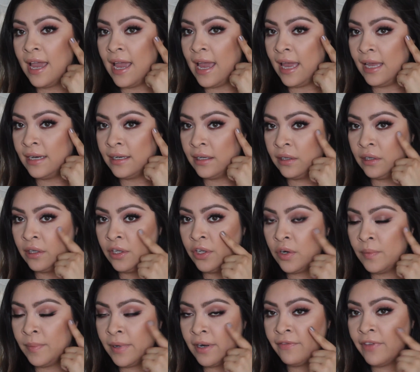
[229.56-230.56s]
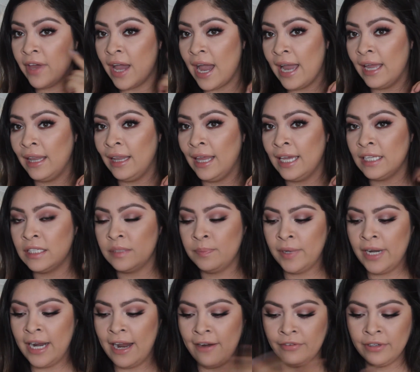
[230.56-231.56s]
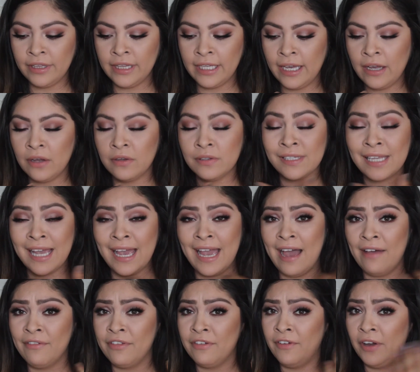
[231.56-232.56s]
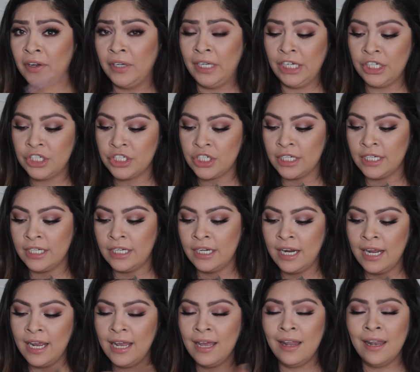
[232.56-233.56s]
and a little bit of the highlights, but everything else, I have the foundation.